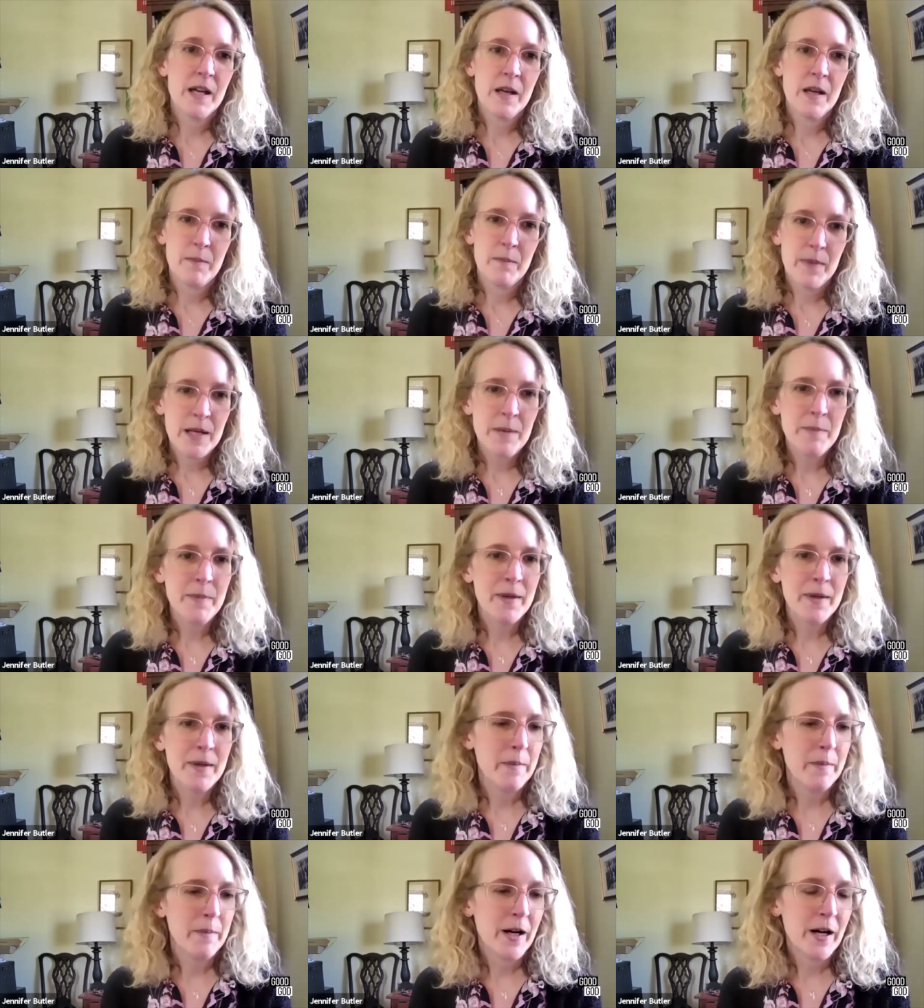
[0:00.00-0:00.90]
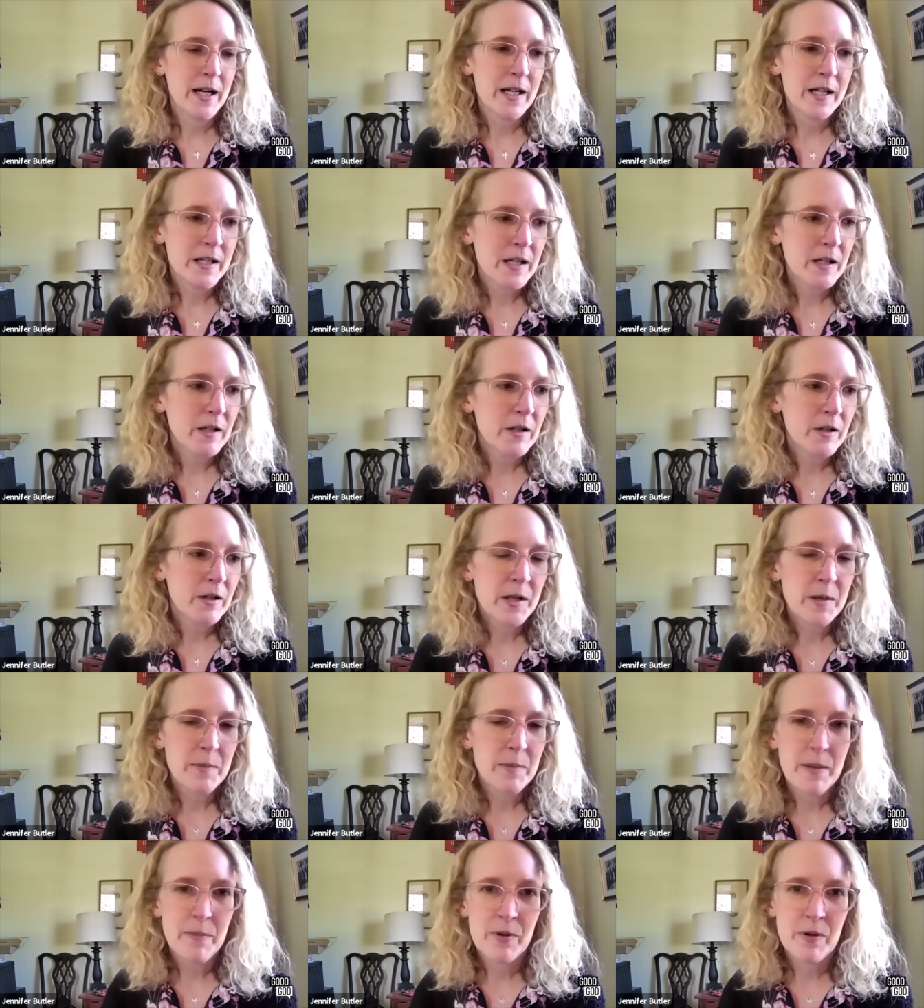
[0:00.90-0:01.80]
many, many Americans,
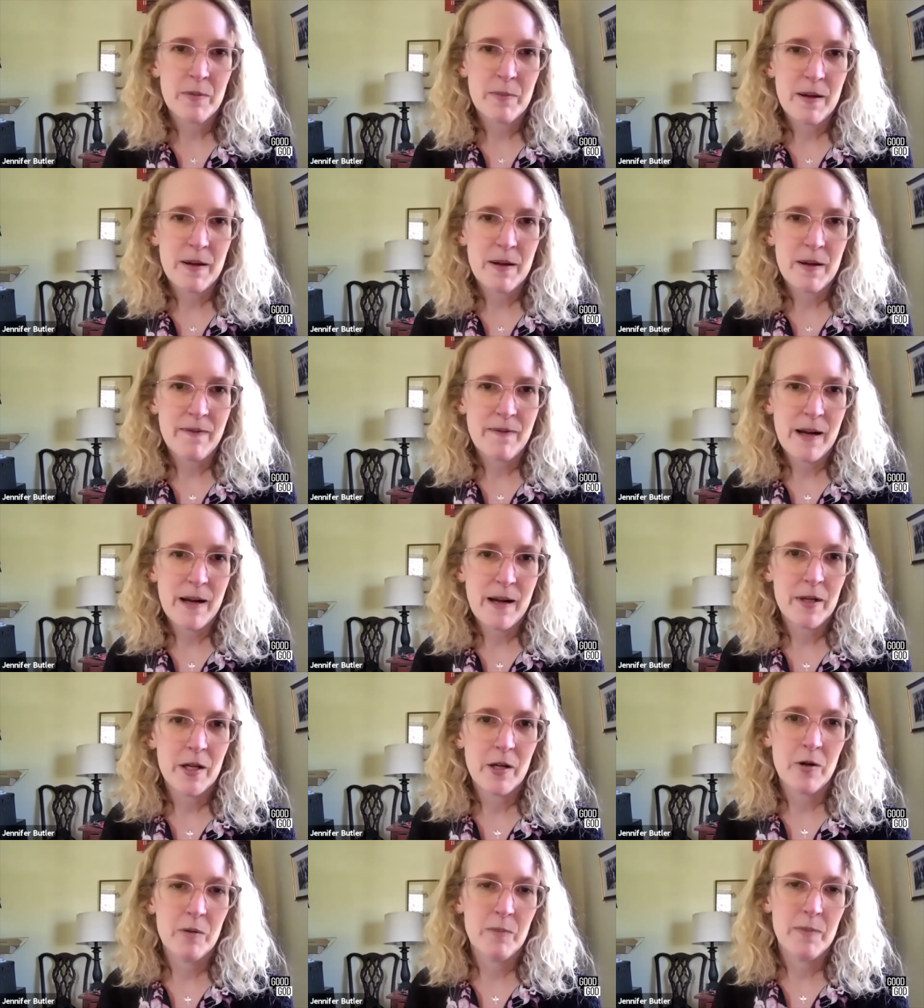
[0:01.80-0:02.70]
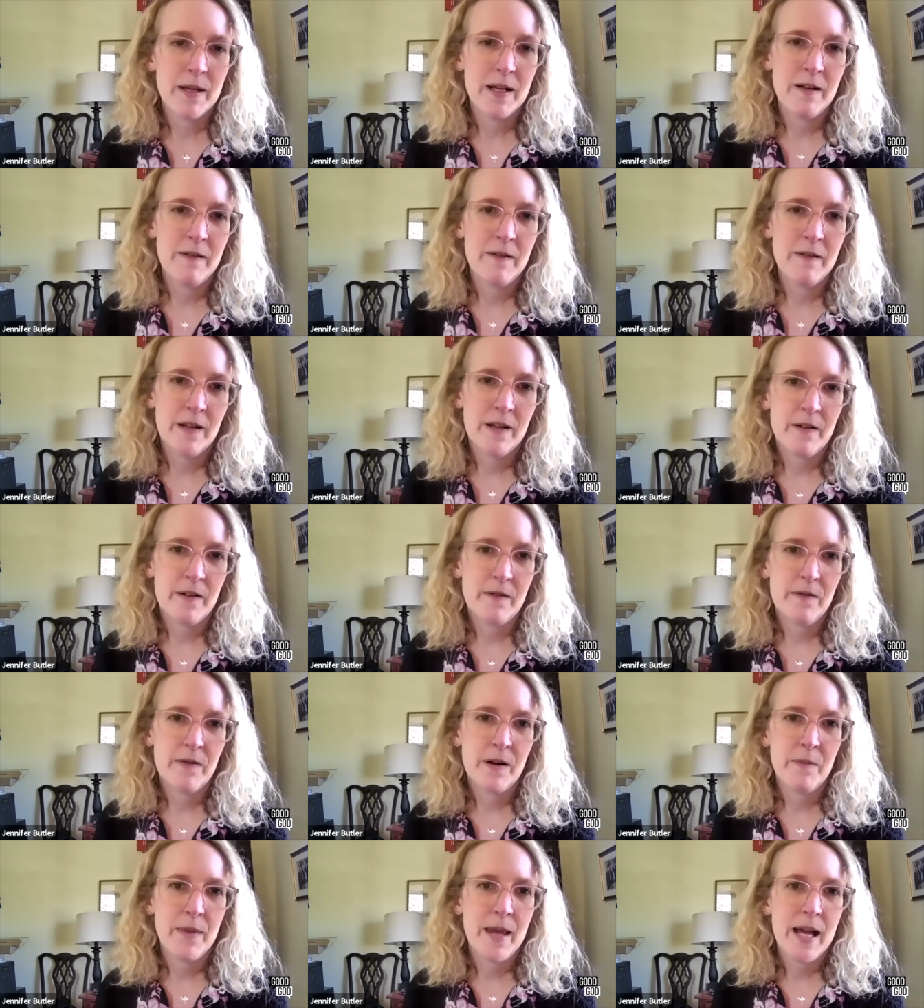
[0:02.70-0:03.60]
including people in my family who had benefited
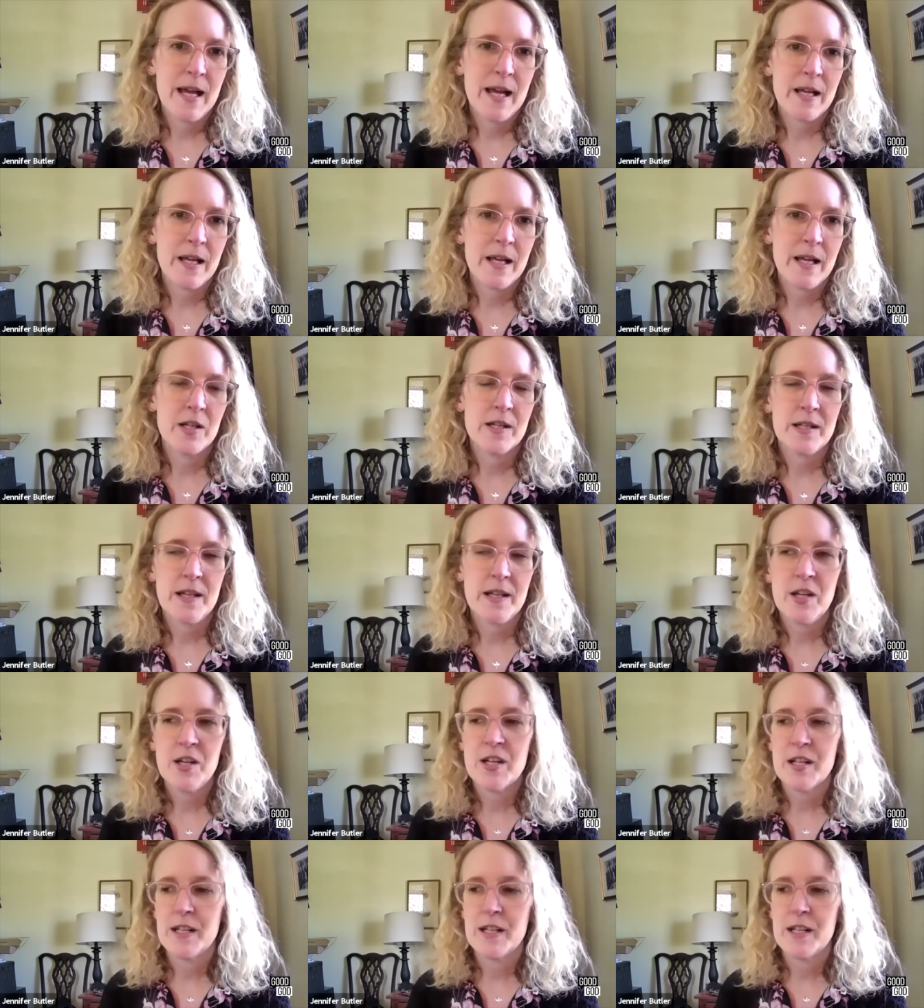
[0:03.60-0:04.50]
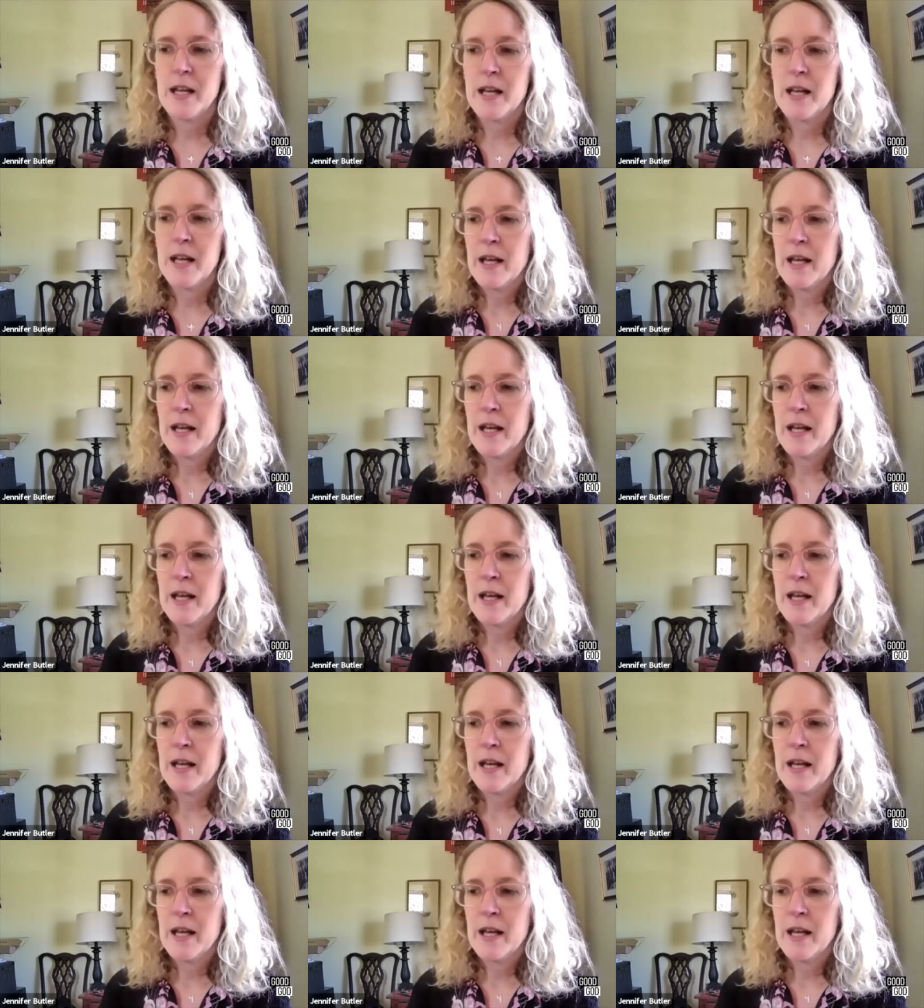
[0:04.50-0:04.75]
from that legislation.